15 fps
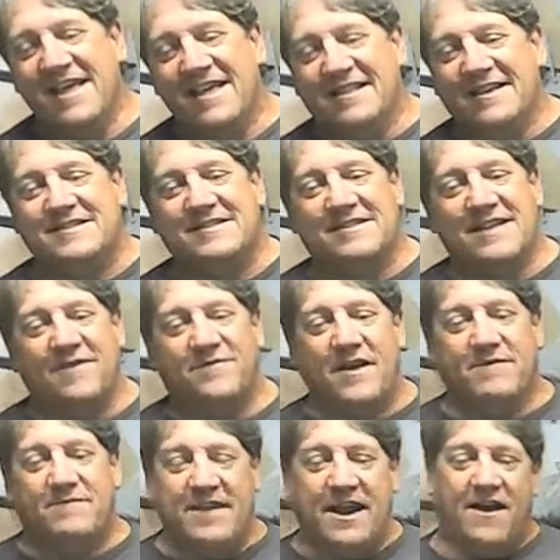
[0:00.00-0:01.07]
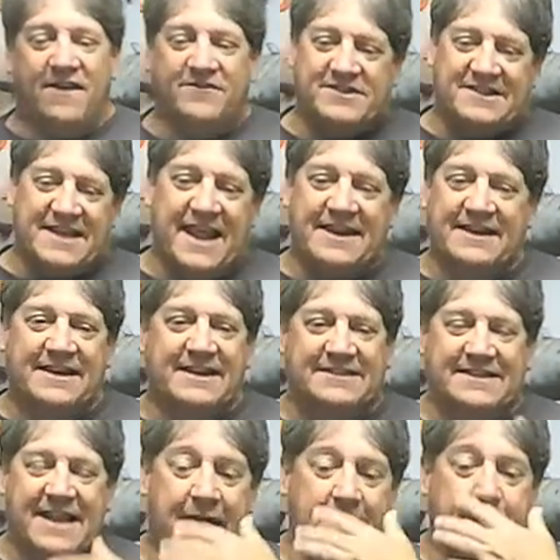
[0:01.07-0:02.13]
This stuff I've sanded it
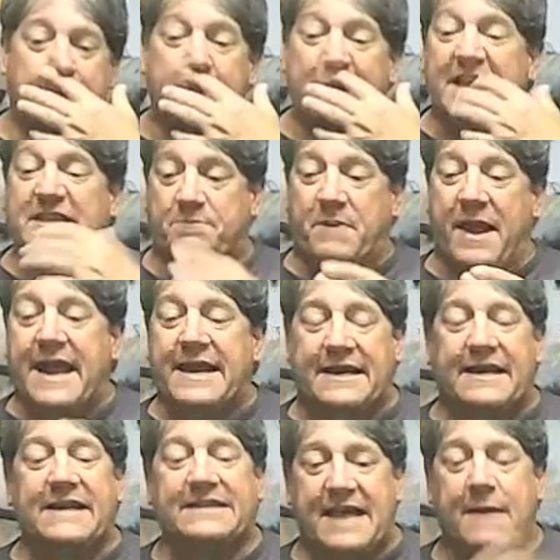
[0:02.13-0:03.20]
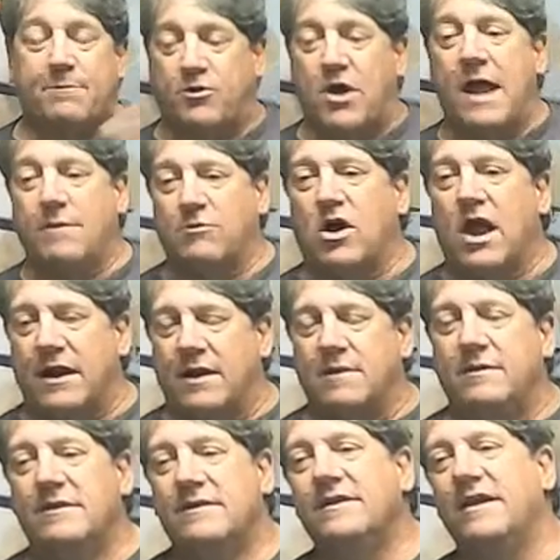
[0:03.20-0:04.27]
down. I mean, it's painted. It's got primer on it.
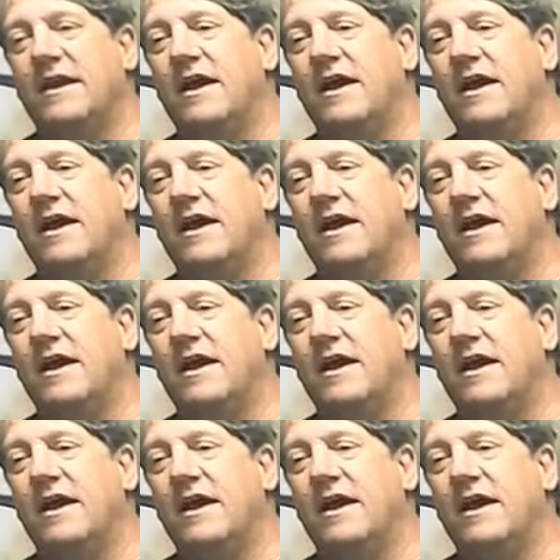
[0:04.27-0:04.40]
You